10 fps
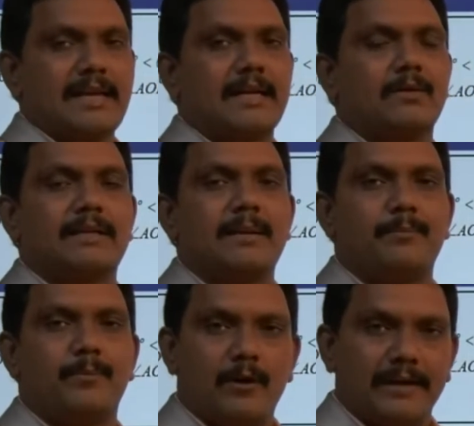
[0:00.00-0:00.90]
around
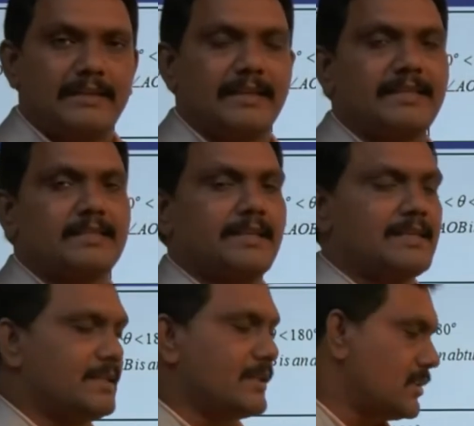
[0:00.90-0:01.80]
a point is
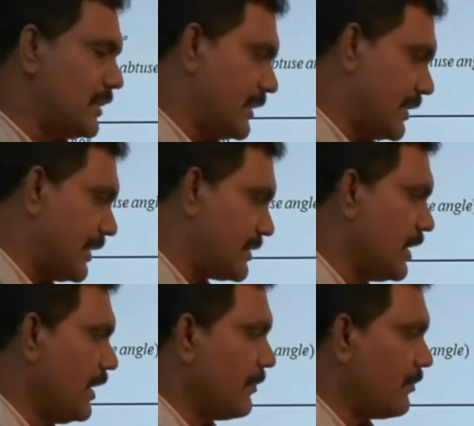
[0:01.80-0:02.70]
360 degrees,